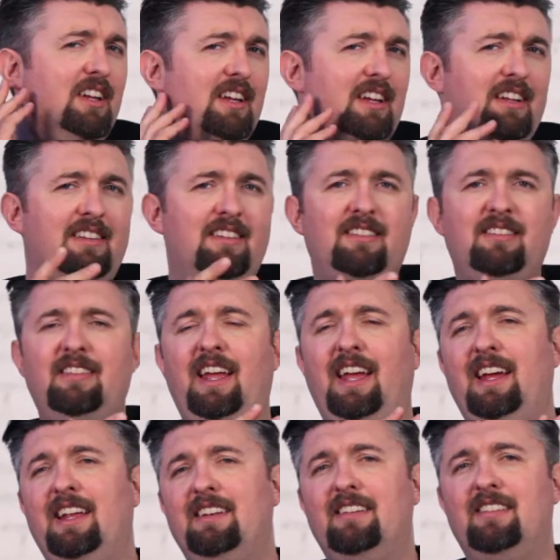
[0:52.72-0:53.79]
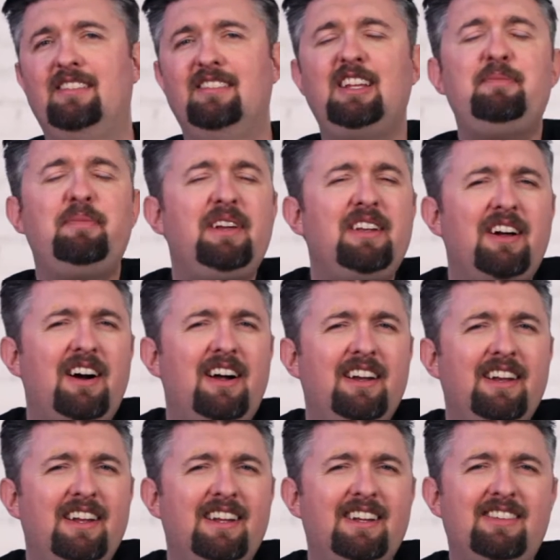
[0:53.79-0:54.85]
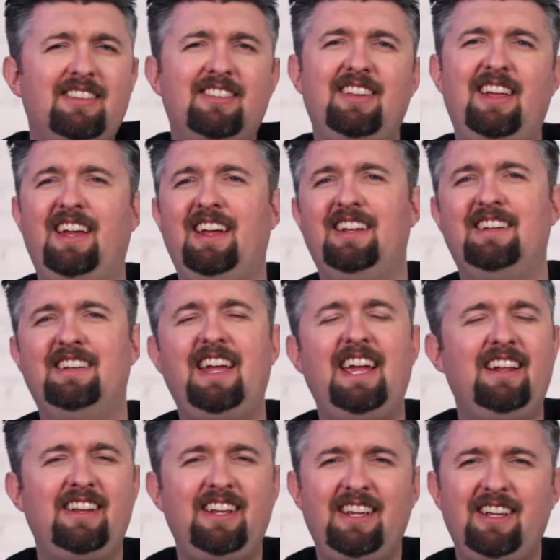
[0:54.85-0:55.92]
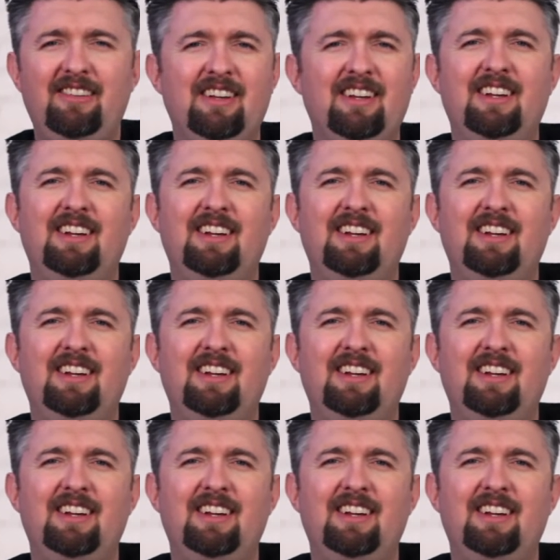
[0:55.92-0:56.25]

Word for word: it and sleeping on it and daily,